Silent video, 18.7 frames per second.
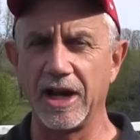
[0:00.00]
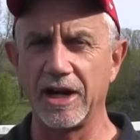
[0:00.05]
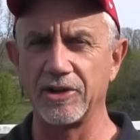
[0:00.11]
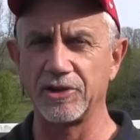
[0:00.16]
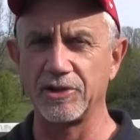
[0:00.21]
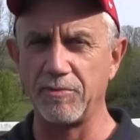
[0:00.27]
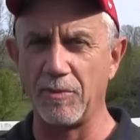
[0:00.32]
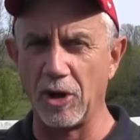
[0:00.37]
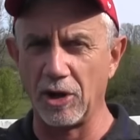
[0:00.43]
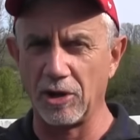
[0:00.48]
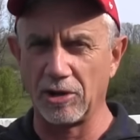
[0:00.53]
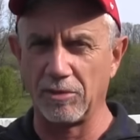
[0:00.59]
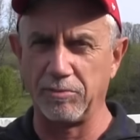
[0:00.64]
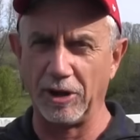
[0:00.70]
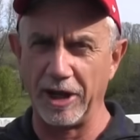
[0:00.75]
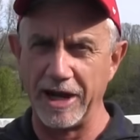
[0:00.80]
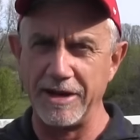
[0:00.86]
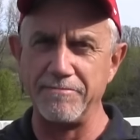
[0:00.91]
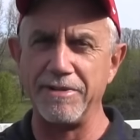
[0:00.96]
got a smaller
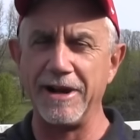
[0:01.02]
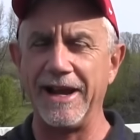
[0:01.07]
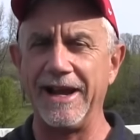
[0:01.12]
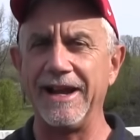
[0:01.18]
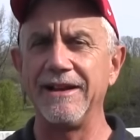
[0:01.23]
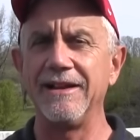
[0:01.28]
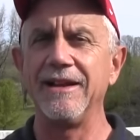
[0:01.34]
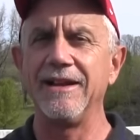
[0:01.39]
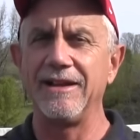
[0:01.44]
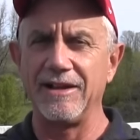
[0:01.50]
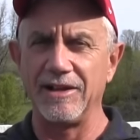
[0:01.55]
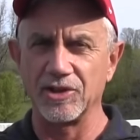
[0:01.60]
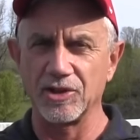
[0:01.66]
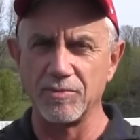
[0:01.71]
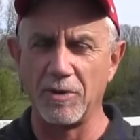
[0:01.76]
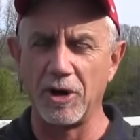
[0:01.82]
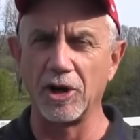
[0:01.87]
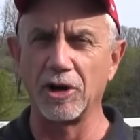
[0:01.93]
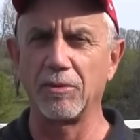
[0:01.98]
blade pan and
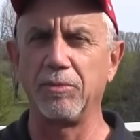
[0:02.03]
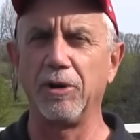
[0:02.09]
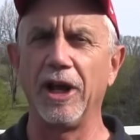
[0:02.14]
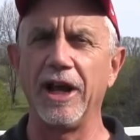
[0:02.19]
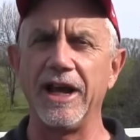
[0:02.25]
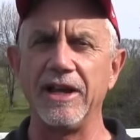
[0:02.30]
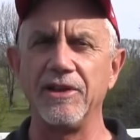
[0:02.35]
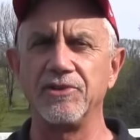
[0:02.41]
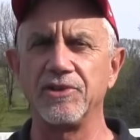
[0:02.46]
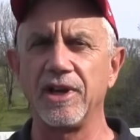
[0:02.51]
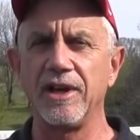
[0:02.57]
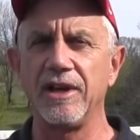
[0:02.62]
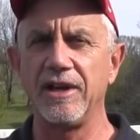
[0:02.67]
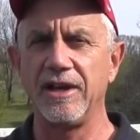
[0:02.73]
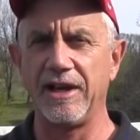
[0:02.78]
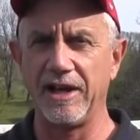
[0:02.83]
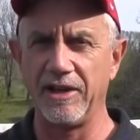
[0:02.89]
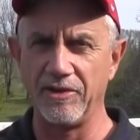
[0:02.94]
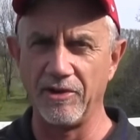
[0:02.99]
smaller blades,
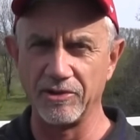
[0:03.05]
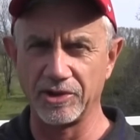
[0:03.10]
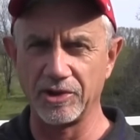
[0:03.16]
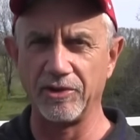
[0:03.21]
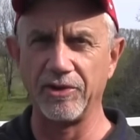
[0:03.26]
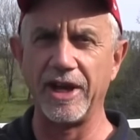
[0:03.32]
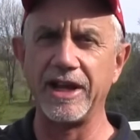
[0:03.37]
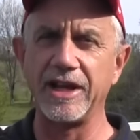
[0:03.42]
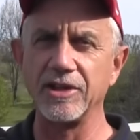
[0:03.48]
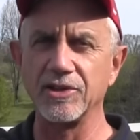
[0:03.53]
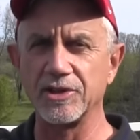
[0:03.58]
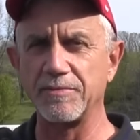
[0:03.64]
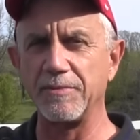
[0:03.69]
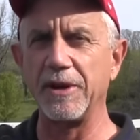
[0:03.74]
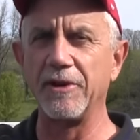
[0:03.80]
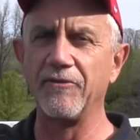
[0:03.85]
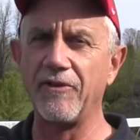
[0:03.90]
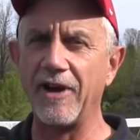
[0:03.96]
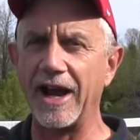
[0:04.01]
and so they can
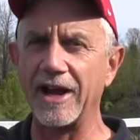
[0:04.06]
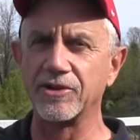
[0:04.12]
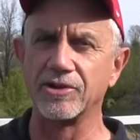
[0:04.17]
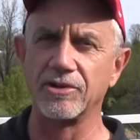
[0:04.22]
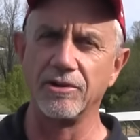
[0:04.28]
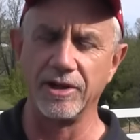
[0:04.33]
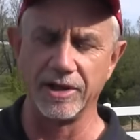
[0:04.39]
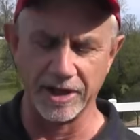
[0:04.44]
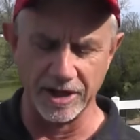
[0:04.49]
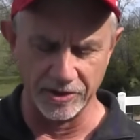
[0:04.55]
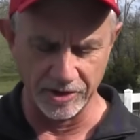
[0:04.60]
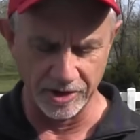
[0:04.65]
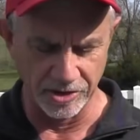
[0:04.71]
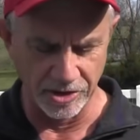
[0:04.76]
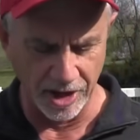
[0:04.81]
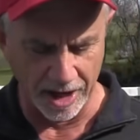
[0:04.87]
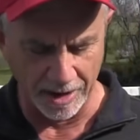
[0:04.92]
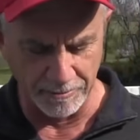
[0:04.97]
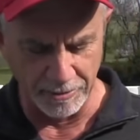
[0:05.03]
spin faster and get the
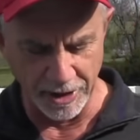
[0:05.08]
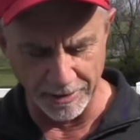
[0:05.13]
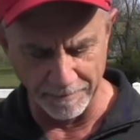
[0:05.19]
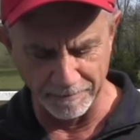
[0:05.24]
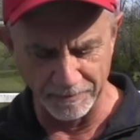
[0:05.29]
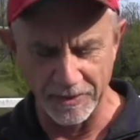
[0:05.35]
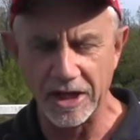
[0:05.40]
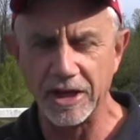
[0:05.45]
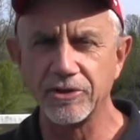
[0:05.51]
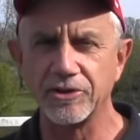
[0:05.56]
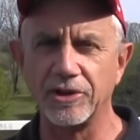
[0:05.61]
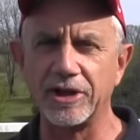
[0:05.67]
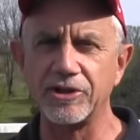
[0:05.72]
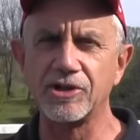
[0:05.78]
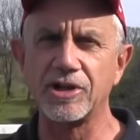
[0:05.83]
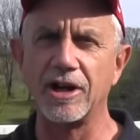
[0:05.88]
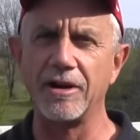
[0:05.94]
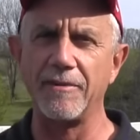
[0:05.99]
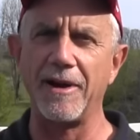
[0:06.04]
job done. So
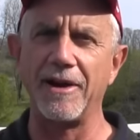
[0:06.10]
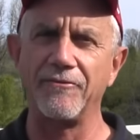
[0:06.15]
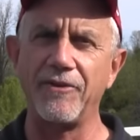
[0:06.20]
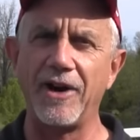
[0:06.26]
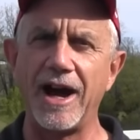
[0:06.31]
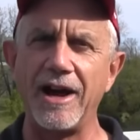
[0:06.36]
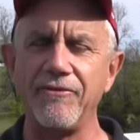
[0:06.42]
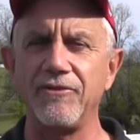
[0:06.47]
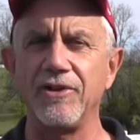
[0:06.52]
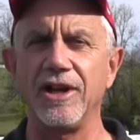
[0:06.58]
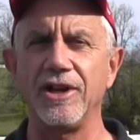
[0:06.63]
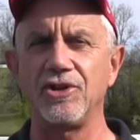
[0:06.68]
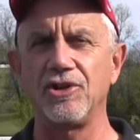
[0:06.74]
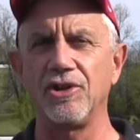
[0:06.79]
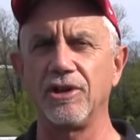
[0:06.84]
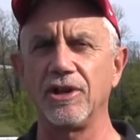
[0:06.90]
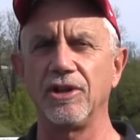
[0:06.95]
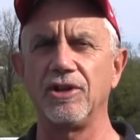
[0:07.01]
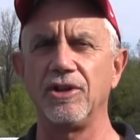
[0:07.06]
let's talk about five things
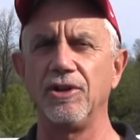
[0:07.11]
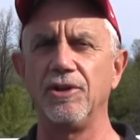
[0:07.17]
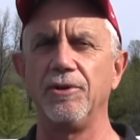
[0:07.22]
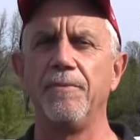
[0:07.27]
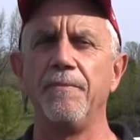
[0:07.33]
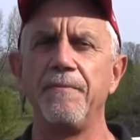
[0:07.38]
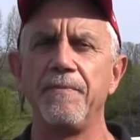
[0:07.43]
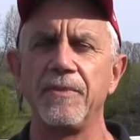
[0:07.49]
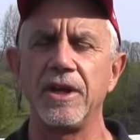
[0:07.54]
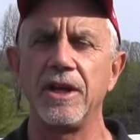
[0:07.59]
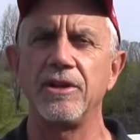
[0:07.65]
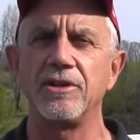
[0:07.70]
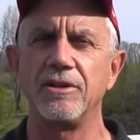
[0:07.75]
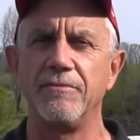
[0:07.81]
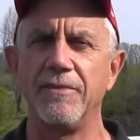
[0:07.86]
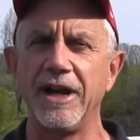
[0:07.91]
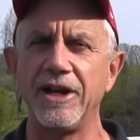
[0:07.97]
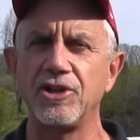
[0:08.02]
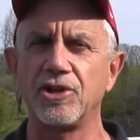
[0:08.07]
you can do
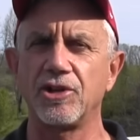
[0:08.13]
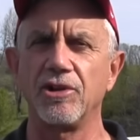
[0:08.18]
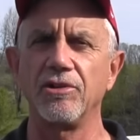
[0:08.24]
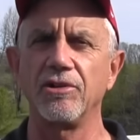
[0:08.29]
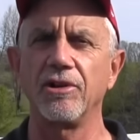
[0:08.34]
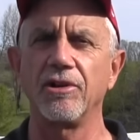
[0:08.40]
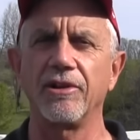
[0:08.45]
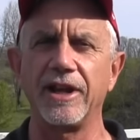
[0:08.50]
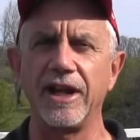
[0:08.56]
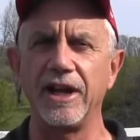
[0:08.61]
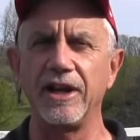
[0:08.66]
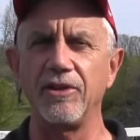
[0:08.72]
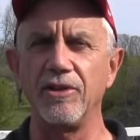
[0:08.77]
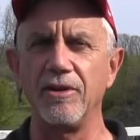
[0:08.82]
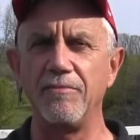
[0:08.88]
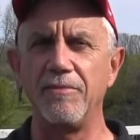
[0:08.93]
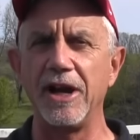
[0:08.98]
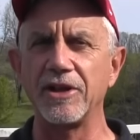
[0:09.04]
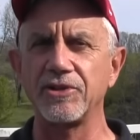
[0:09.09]
to make sure you're getting
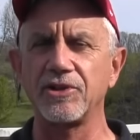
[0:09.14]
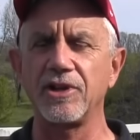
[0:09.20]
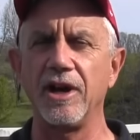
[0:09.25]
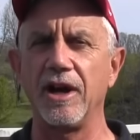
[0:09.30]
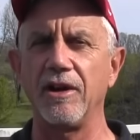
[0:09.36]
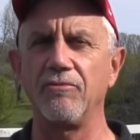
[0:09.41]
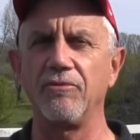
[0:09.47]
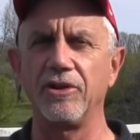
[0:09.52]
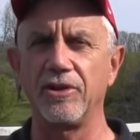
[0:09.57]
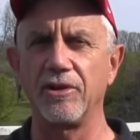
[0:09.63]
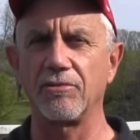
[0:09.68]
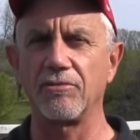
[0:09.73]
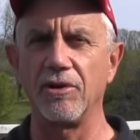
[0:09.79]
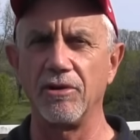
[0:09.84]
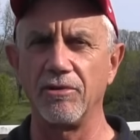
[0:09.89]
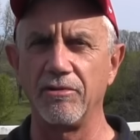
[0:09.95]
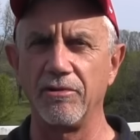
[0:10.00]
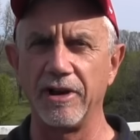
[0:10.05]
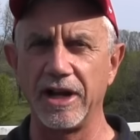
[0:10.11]
the best cut with your
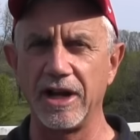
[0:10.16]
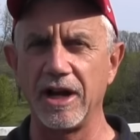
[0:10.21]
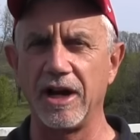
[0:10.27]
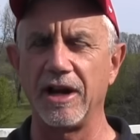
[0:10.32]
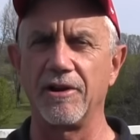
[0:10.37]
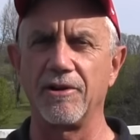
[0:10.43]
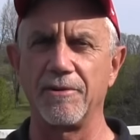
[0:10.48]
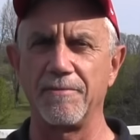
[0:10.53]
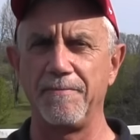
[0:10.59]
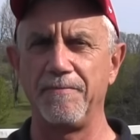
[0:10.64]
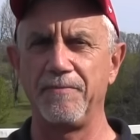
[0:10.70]
rotary cutter,